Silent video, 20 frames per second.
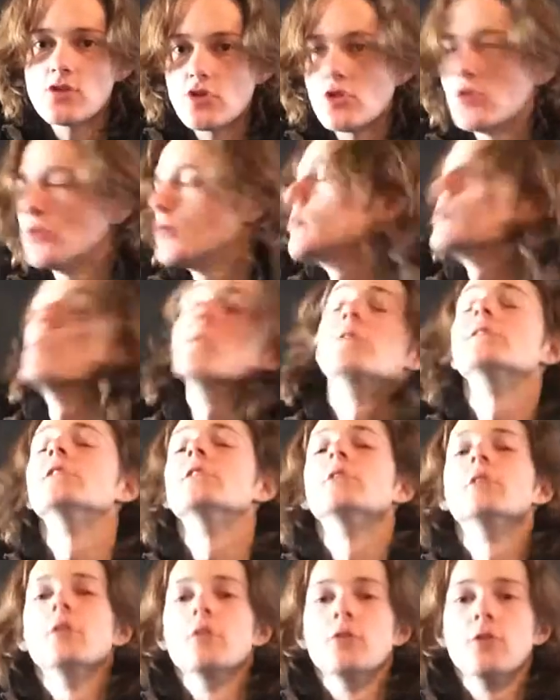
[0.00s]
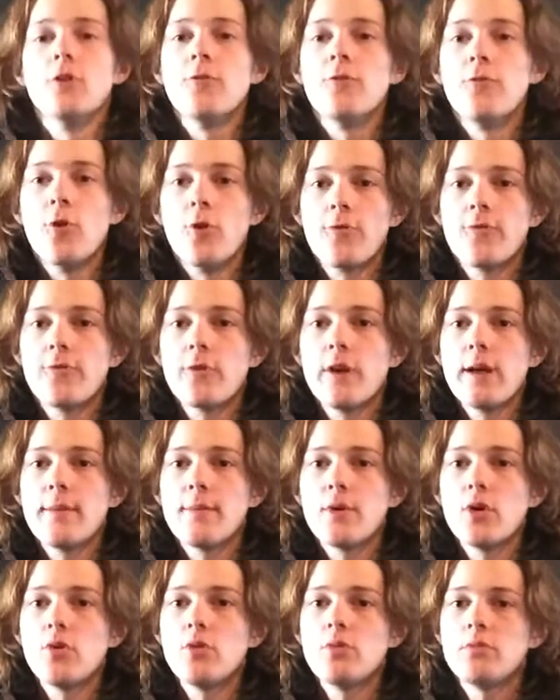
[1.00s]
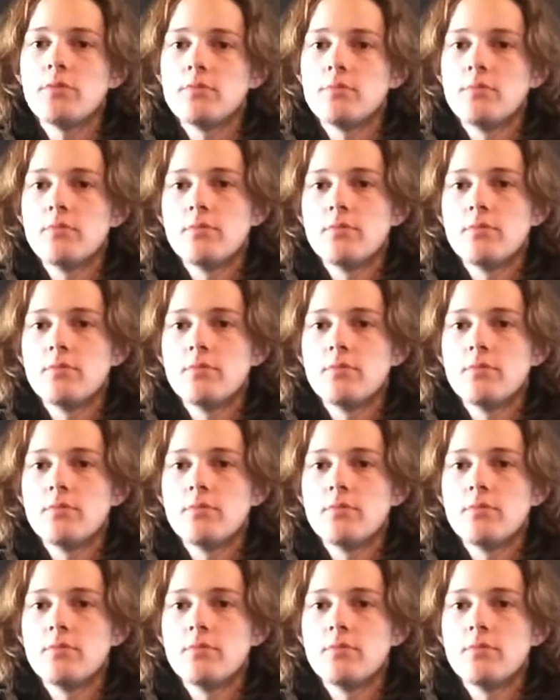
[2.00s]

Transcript: to the 4th Rambo,